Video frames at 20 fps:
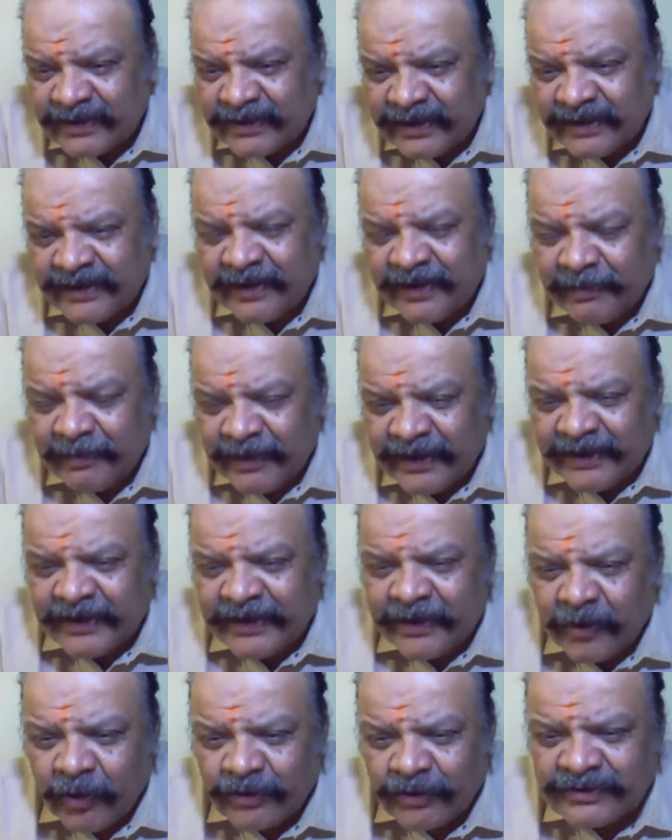It, de it
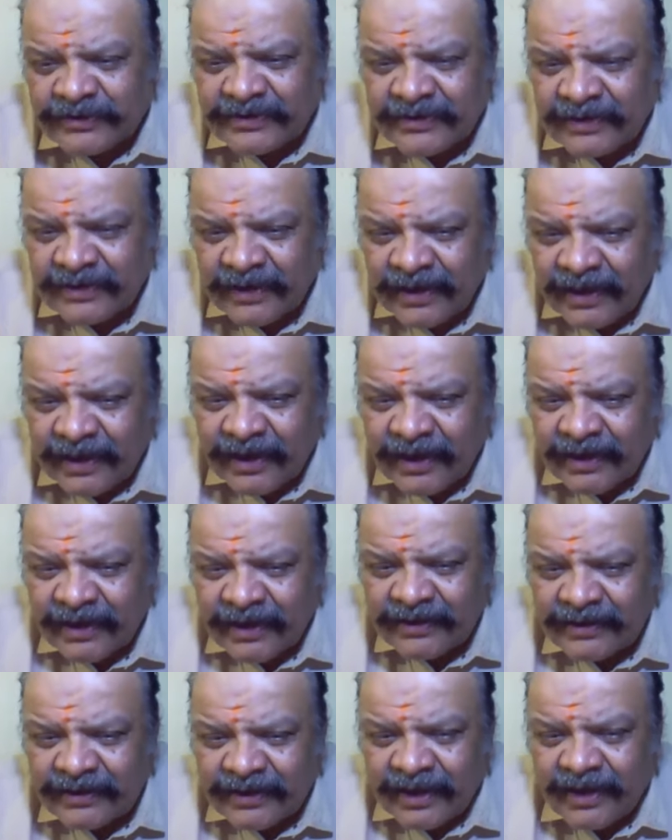denotes
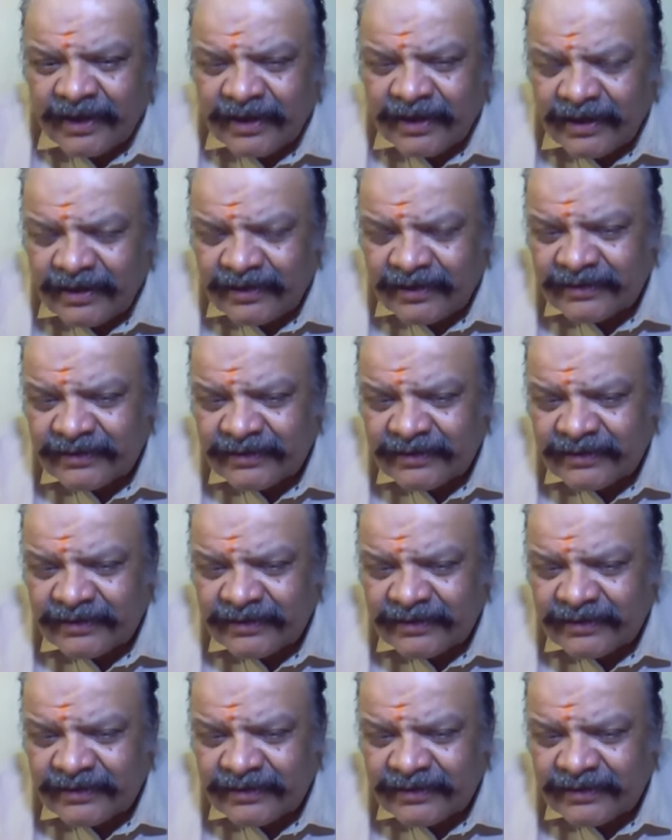the,